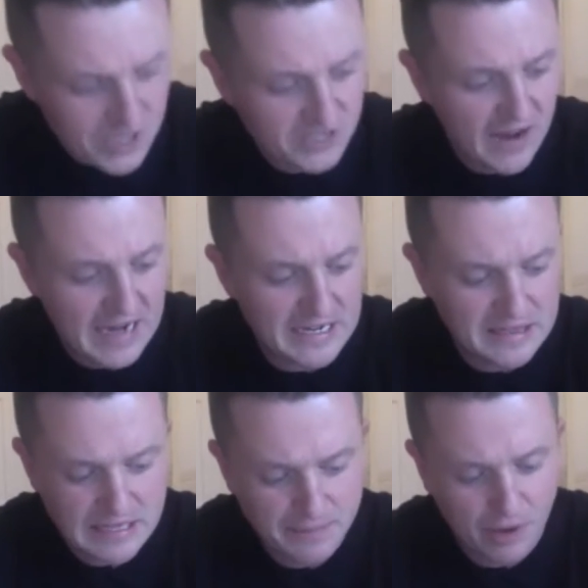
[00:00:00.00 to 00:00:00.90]
wish for
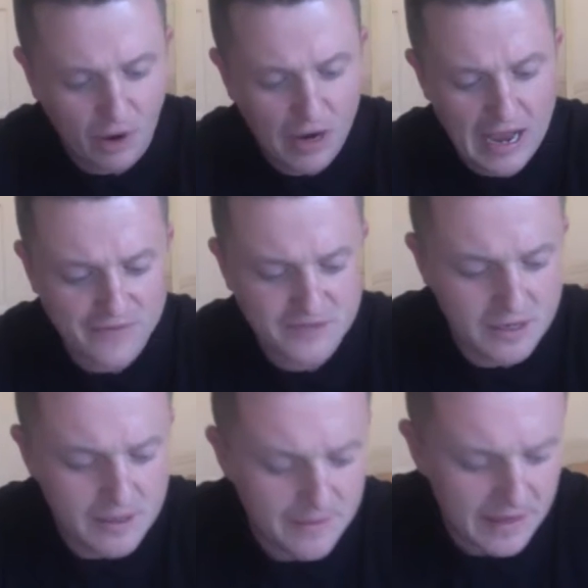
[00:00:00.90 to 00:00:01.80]
anything, but I have
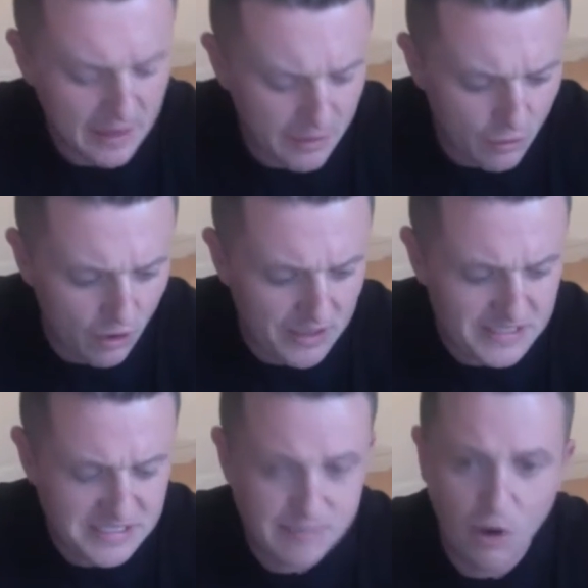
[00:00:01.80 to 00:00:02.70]
to, in all
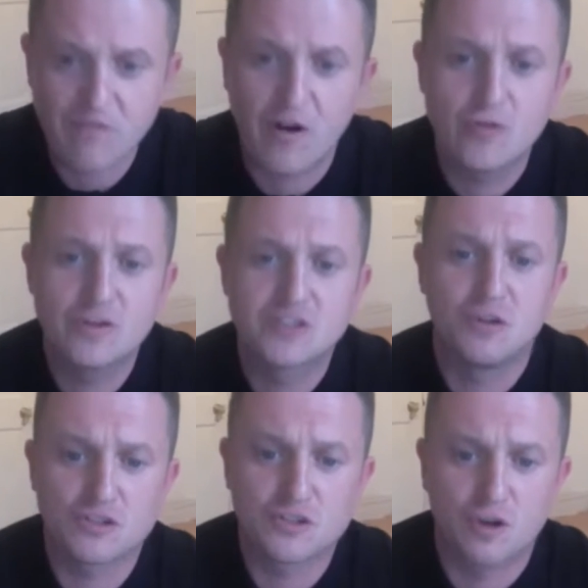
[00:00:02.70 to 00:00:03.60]
honesty, my phone has
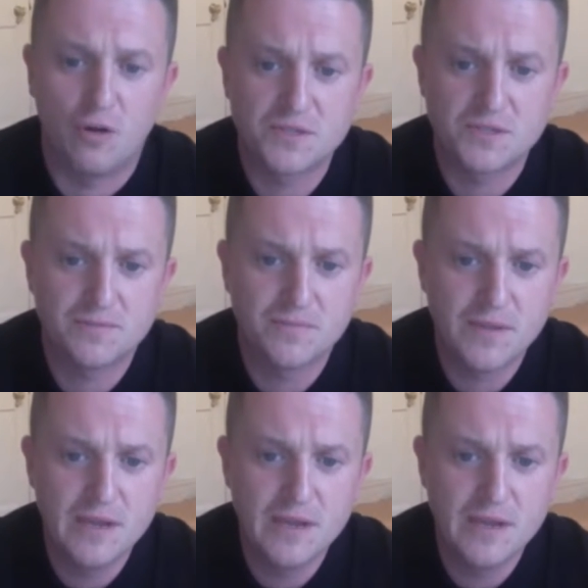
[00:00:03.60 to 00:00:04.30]
not stopped.